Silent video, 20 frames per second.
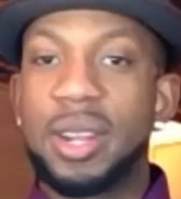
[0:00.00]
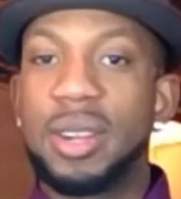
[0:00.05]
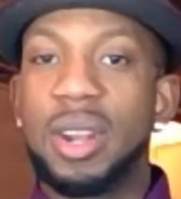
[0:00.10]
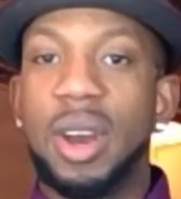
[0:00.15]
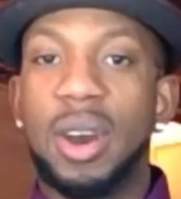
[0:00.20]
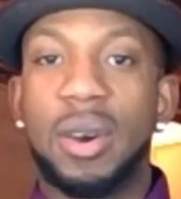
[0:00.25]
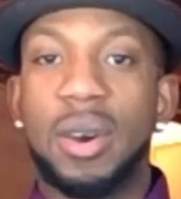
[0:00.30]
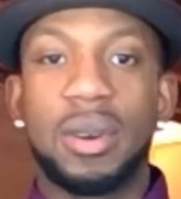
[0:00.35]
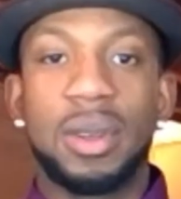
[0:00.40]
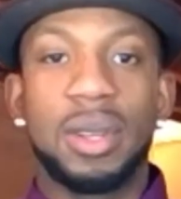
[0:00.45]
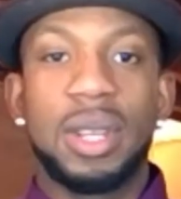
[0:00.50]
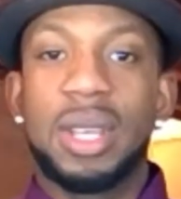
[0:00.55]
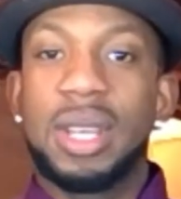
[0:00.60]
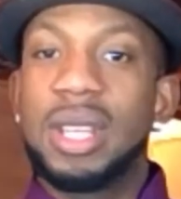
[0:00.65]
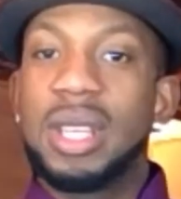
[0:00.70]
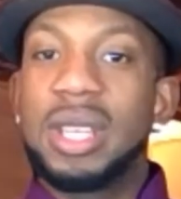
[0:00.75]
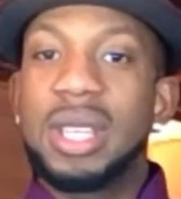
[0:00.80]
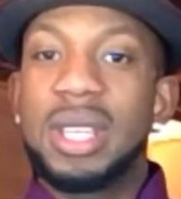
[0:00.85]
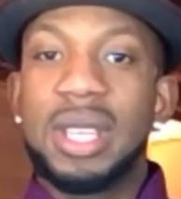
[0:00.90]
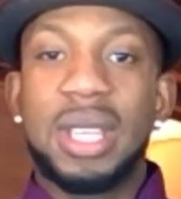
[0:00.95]
No,
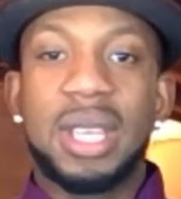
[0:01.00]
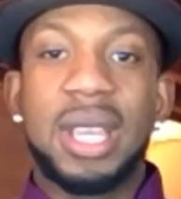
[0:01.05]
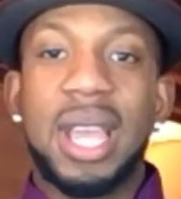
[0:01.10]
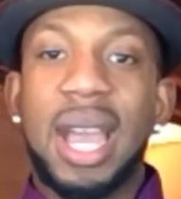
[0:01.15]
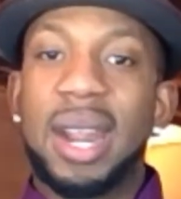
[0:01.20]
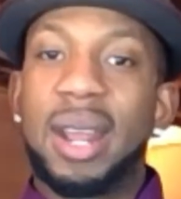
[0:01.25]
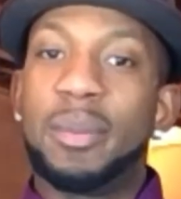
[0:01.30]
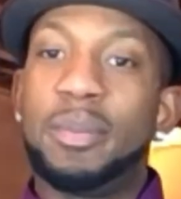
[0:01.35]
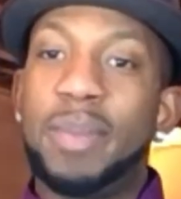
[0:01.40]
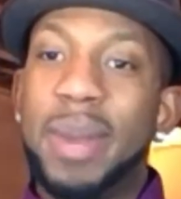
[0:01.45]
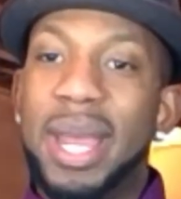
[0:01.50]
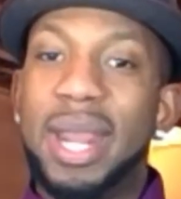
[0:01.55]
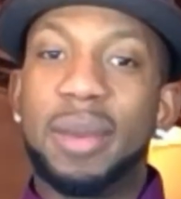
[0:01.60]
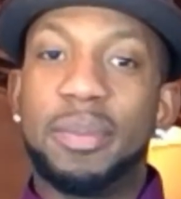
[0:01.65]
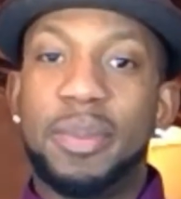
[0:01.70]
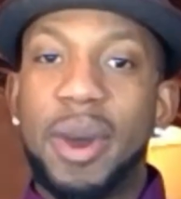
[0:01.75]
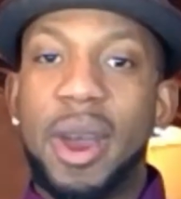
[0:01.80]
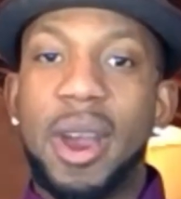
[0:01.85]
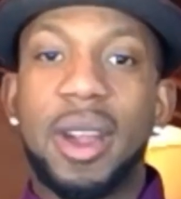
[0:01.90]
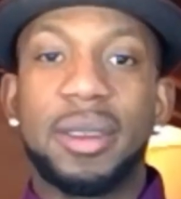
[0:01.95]
you gotta play the
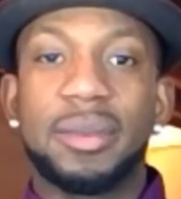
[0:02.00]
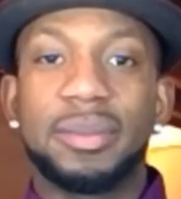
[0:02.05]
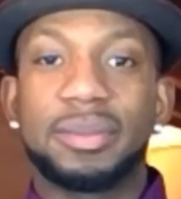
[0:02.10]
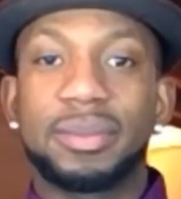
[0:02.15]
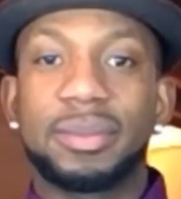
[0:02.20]
part.